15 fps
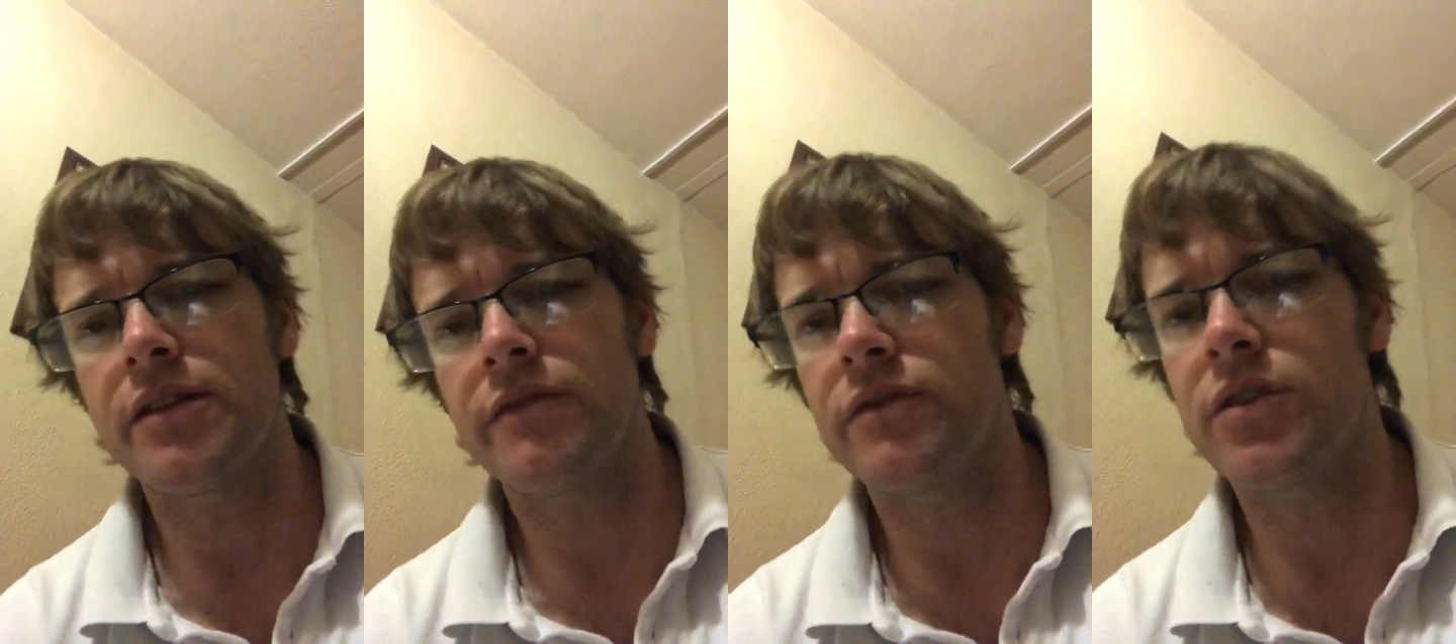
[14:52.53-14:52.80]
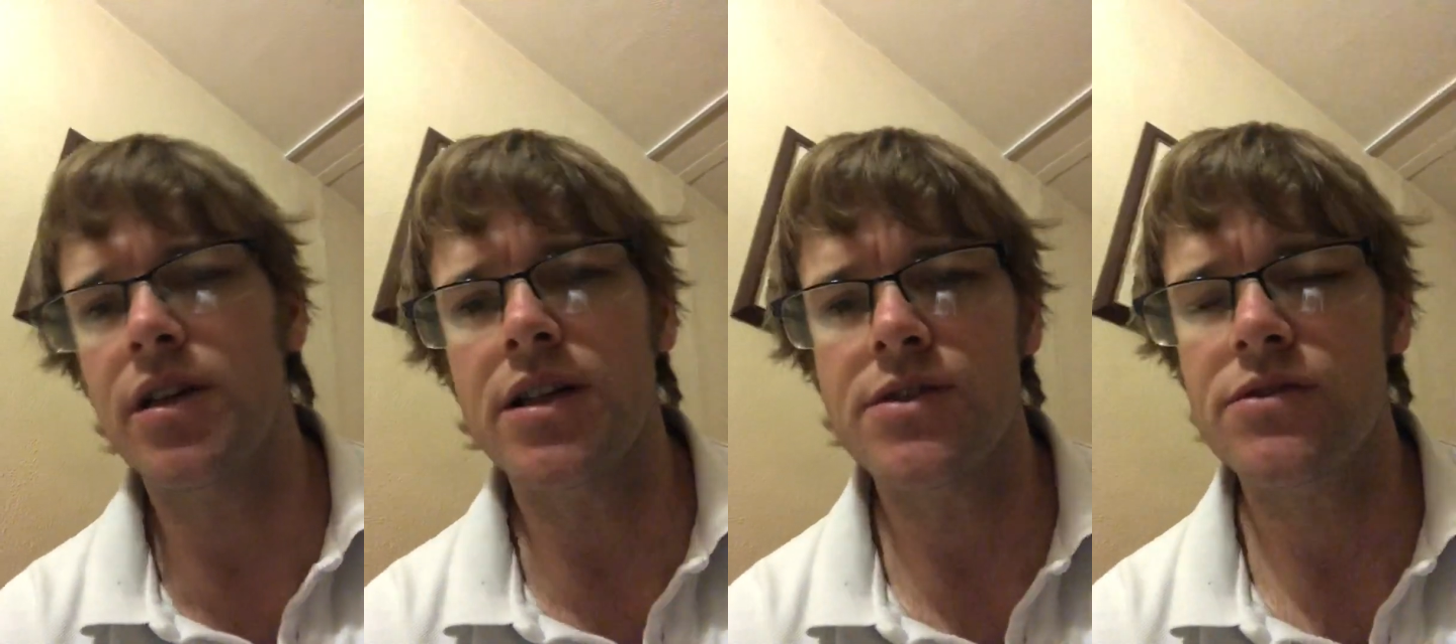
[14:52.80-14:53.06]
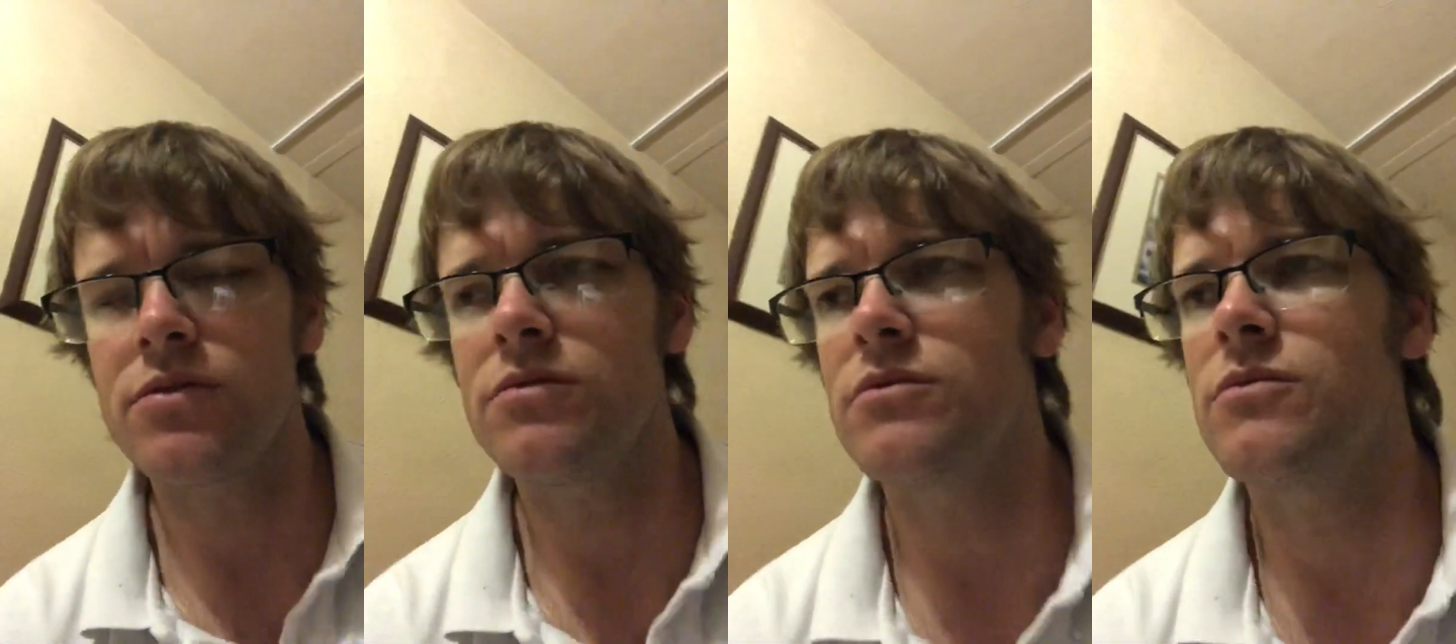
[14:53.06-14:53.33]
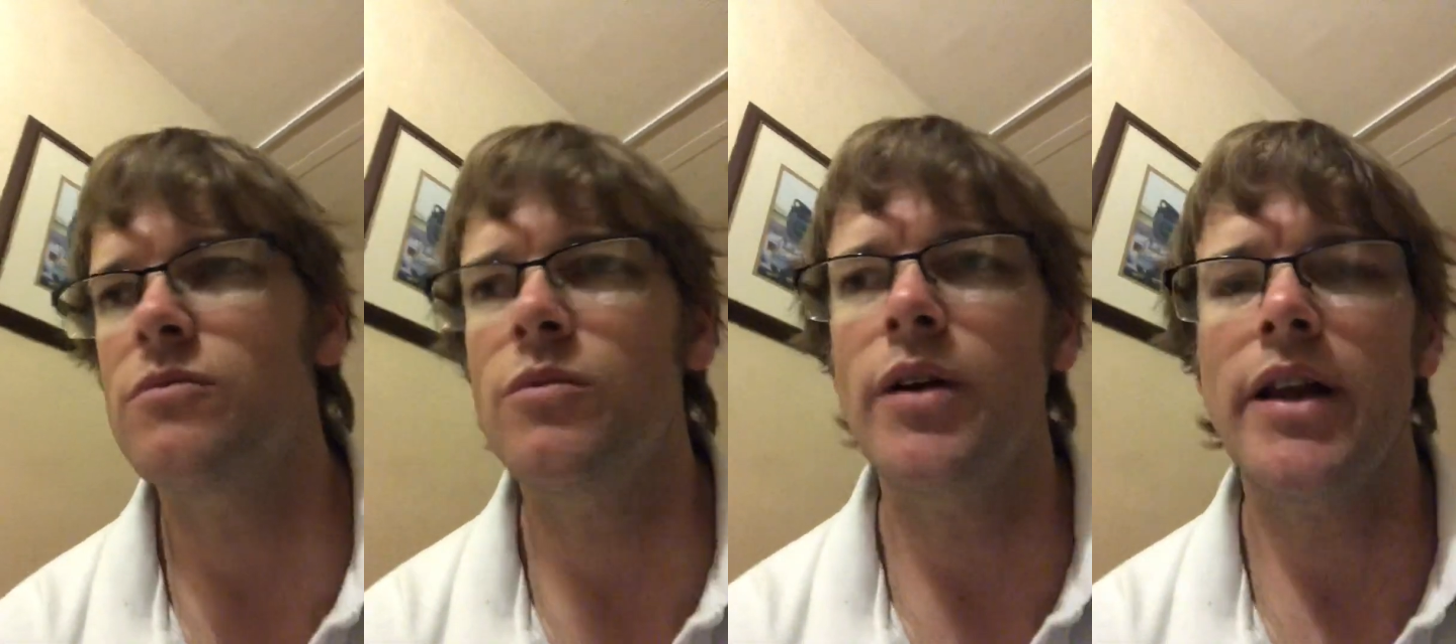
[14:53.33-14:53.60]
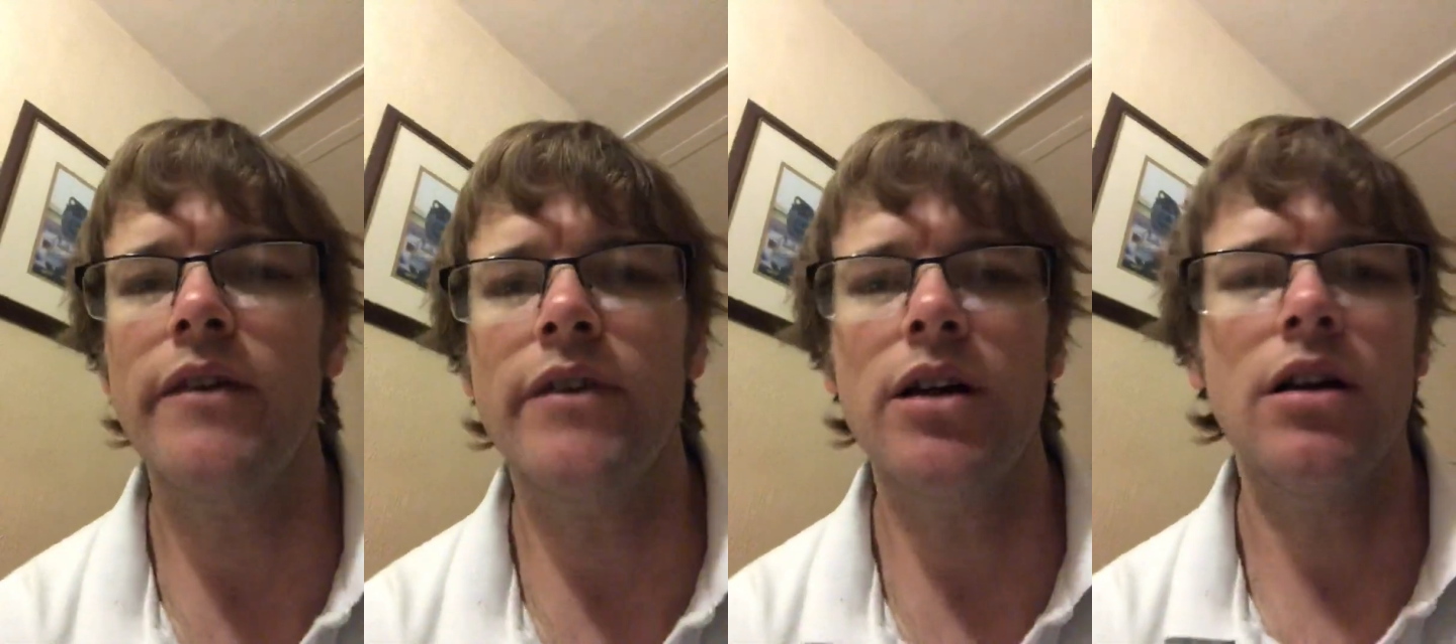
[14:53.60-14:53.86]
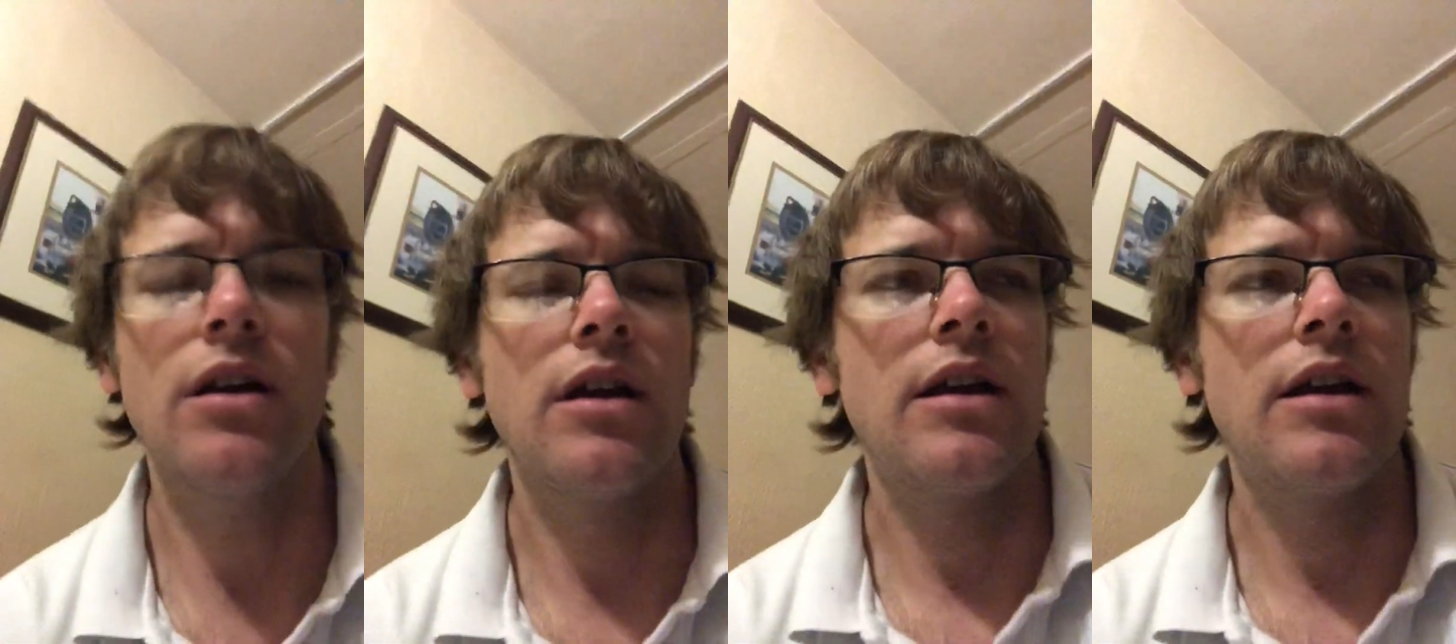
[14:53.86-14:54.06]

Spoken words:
it for us or whatever.